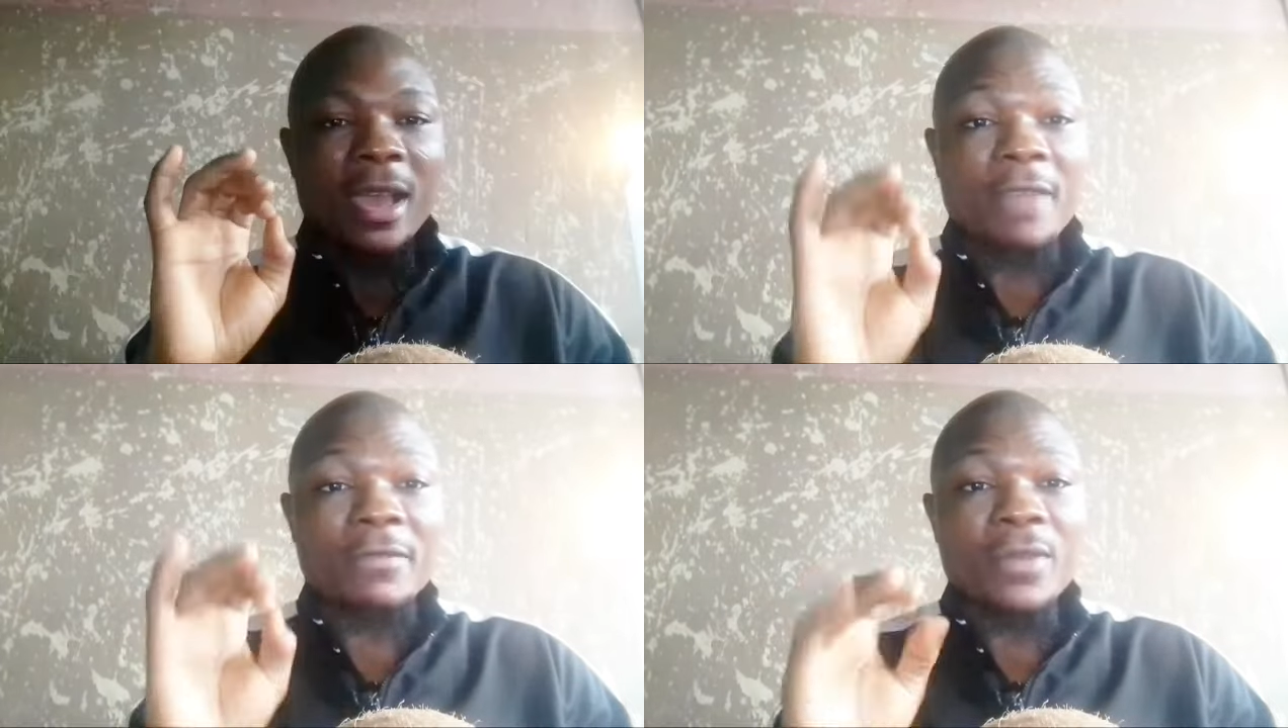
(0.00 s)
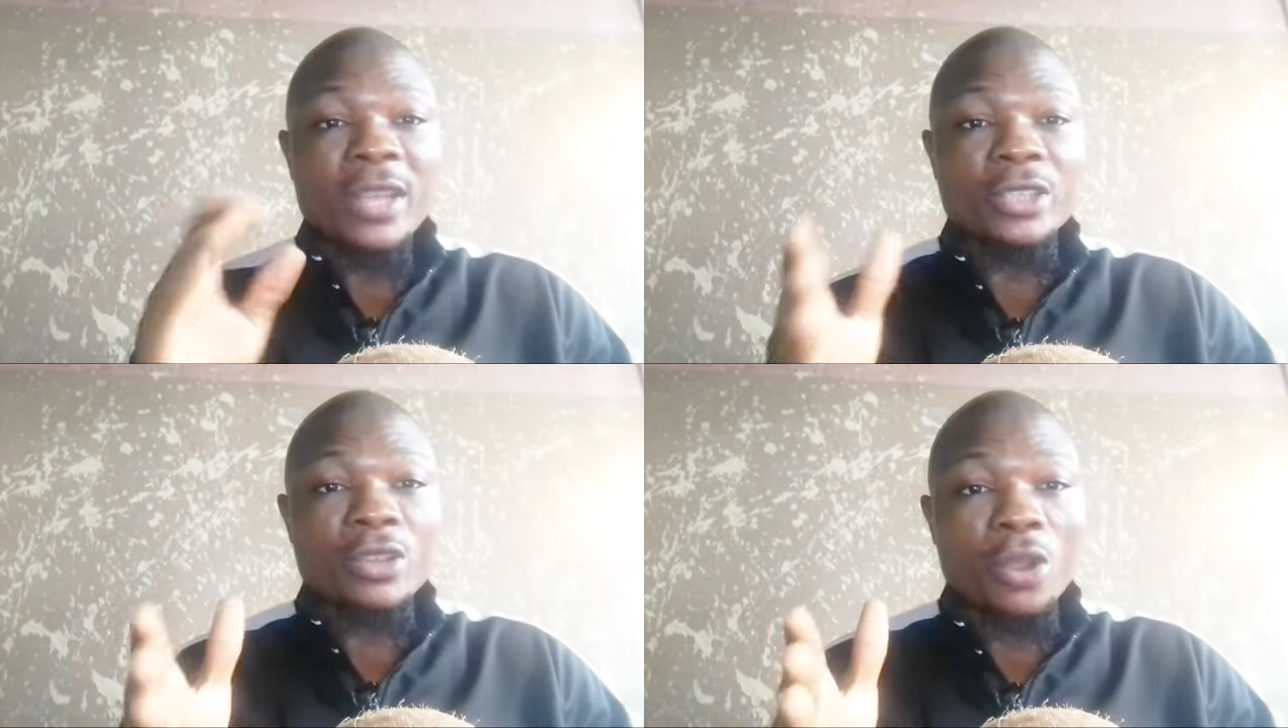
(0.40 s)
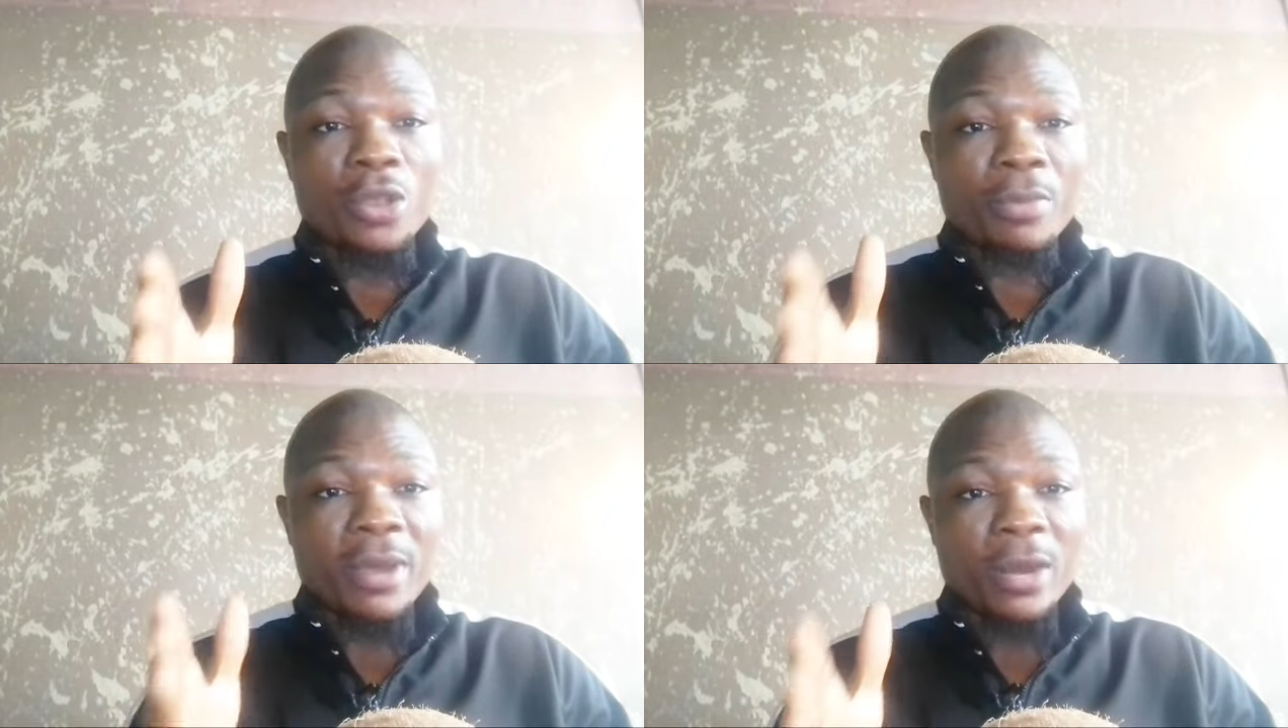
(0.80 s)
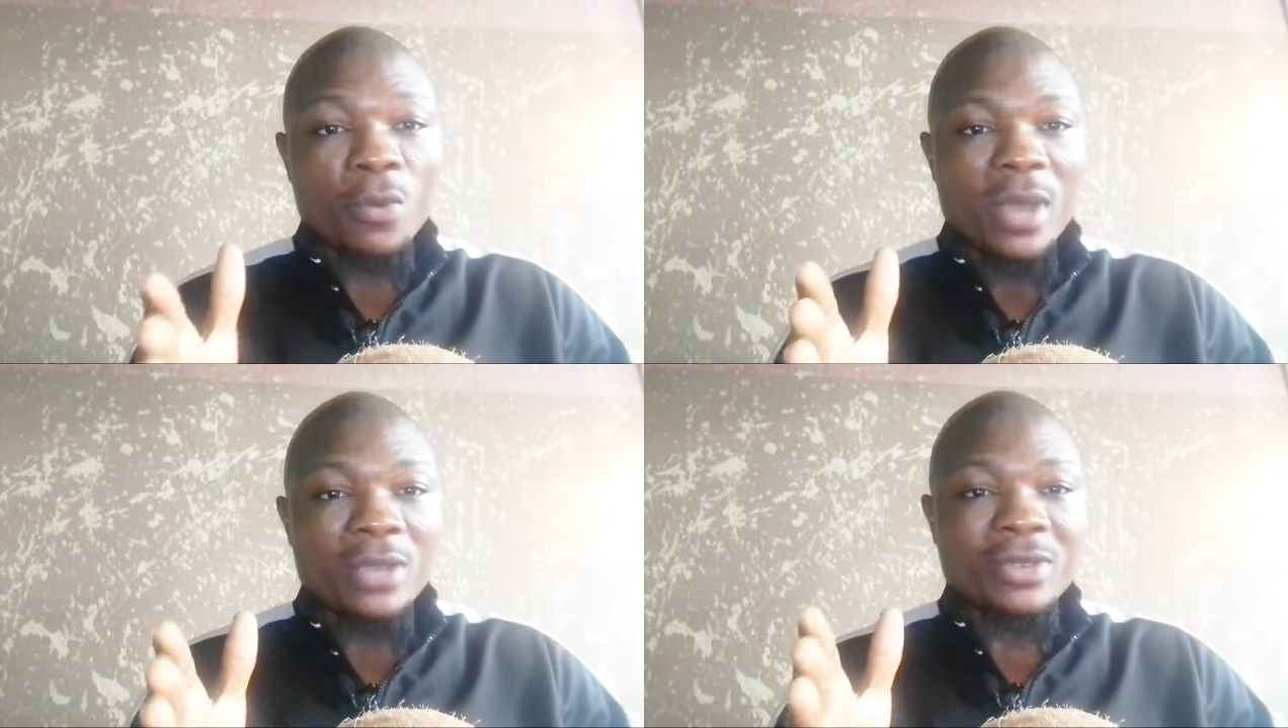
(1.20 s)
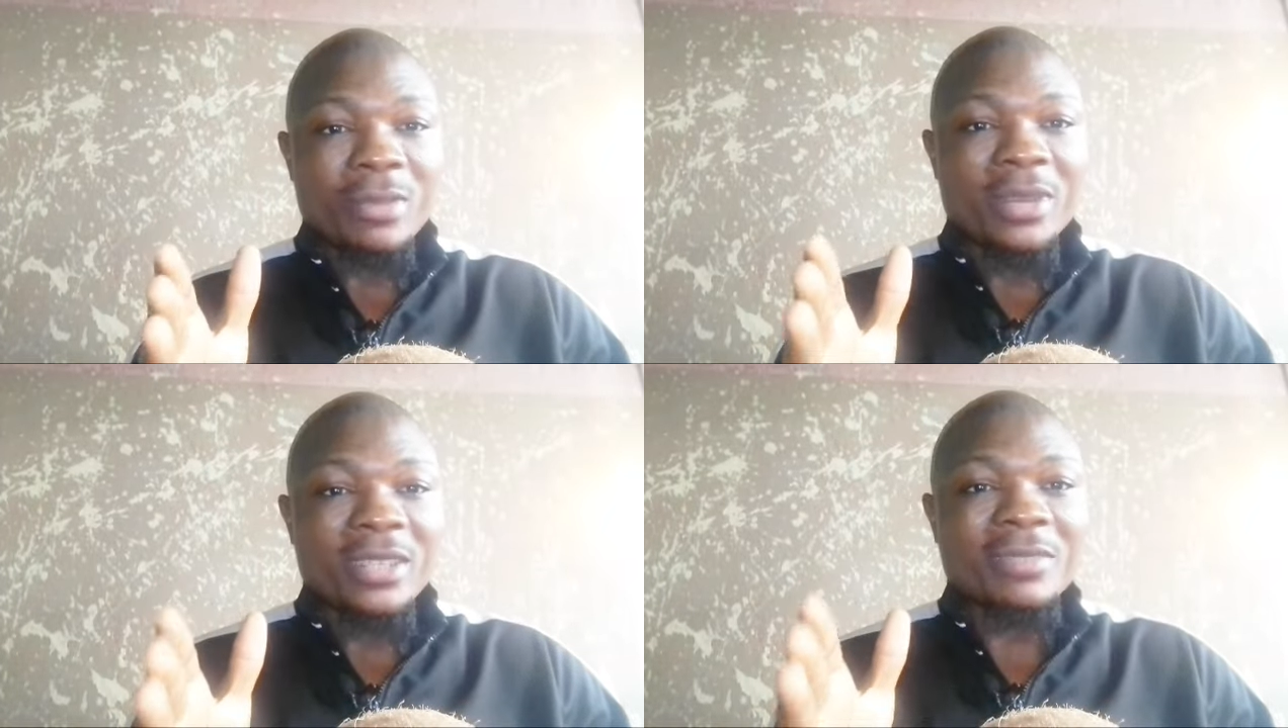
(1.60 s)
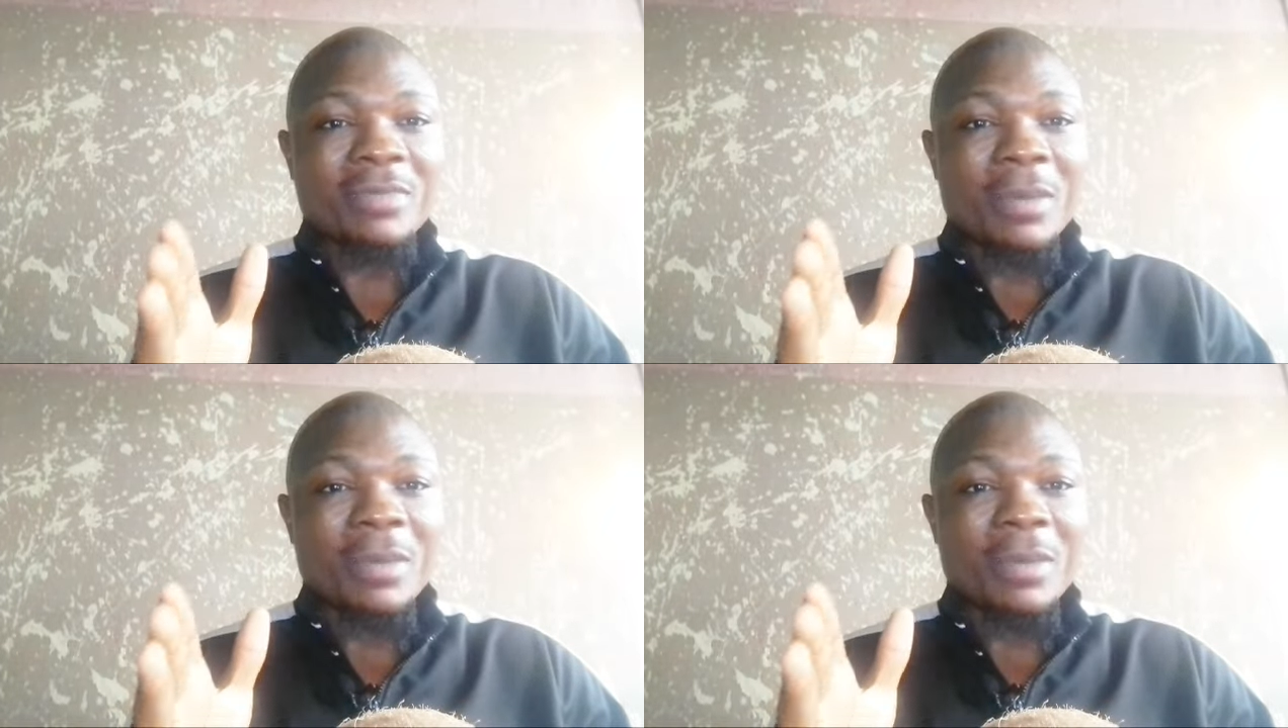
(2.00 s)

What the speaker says: After writing all your prayer requests on a plain sheet